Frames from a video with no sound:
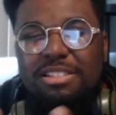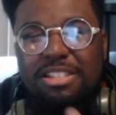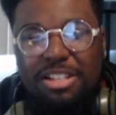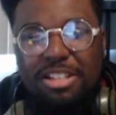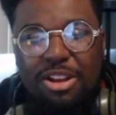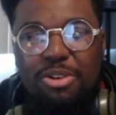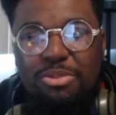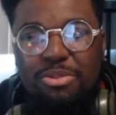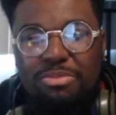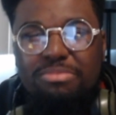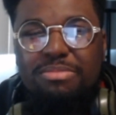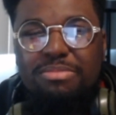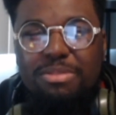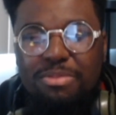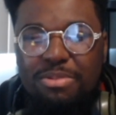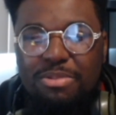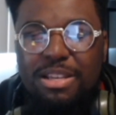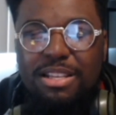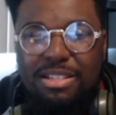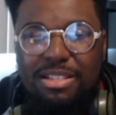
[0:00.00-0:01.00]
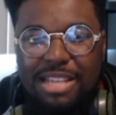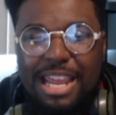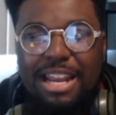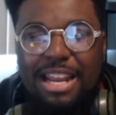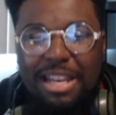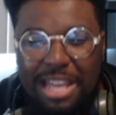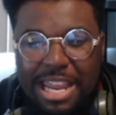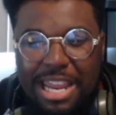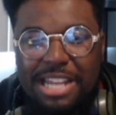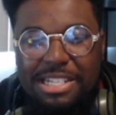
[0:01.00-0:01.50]
you know, his
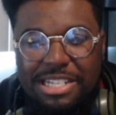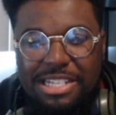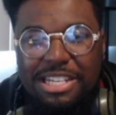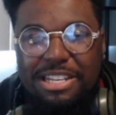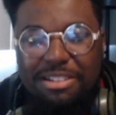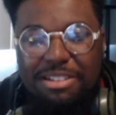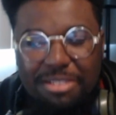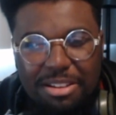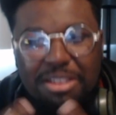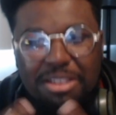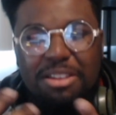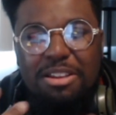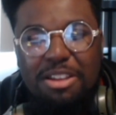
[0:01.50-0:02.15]
Atlantean